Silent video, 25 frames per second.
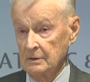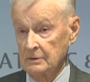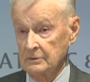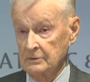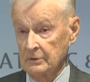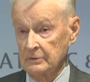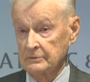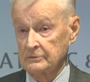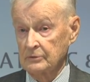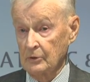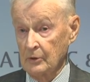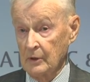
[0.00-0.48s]

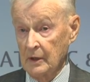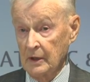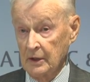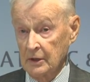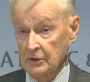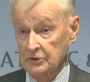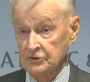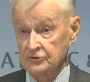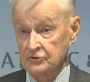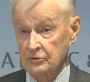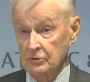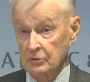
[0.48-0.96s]
to, to an
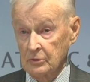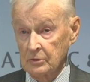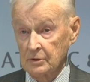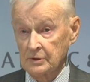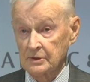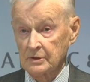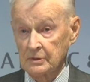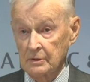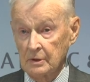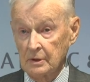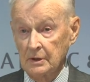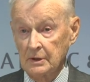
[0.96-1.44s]

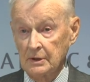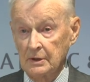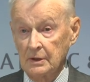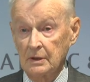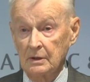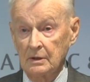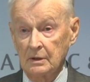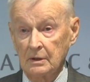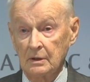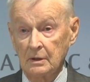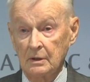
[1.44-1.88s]
extraordinarily